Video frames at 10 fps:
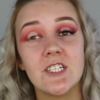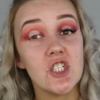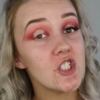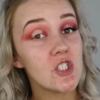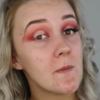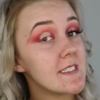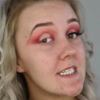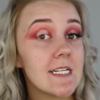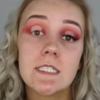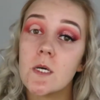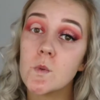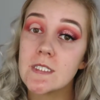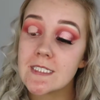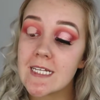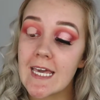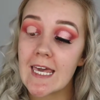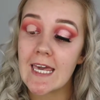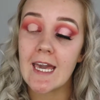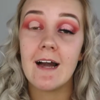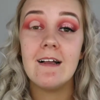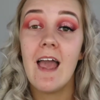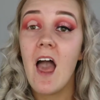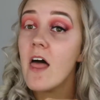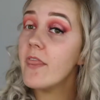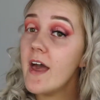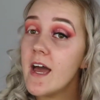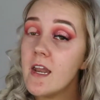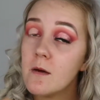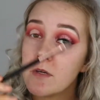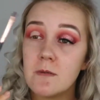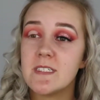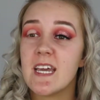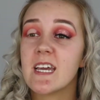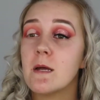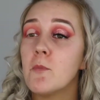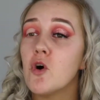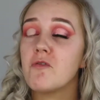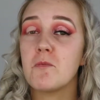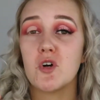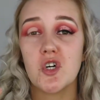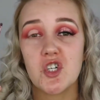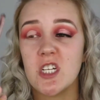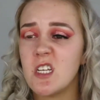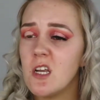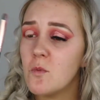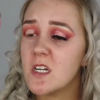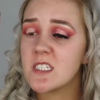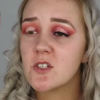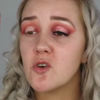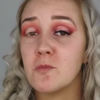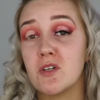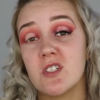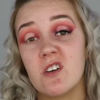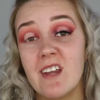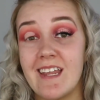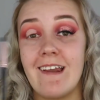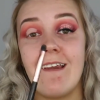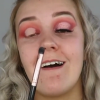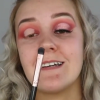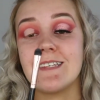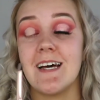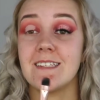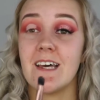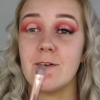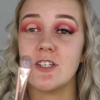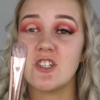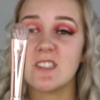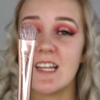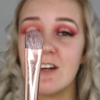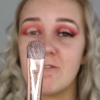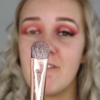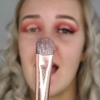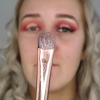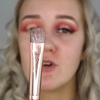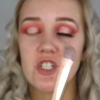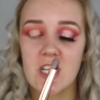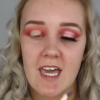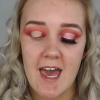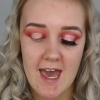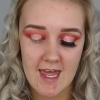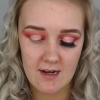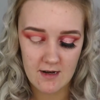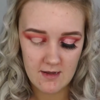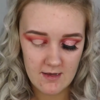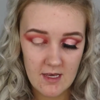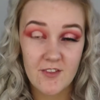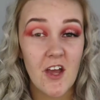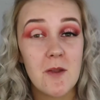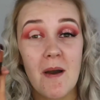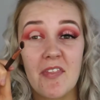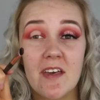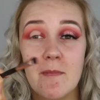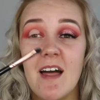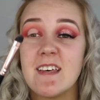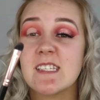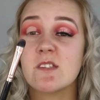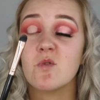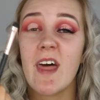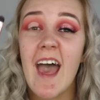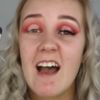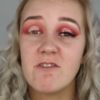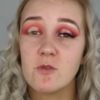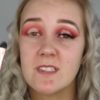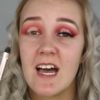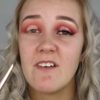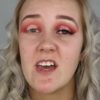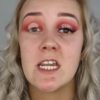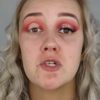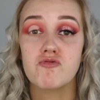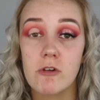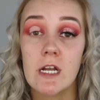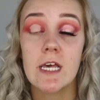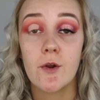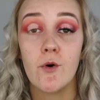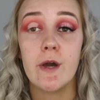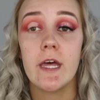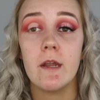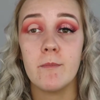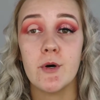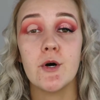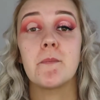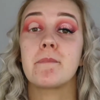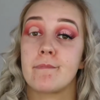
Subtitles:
just so it's not so sticky. And then I'm going to be taking a Morphe brush. I don't know what it's called because I got it in an eye set, so it's just a little flat brush again. The only bad thing about this is all the hair falls out of it and it's really annoying, but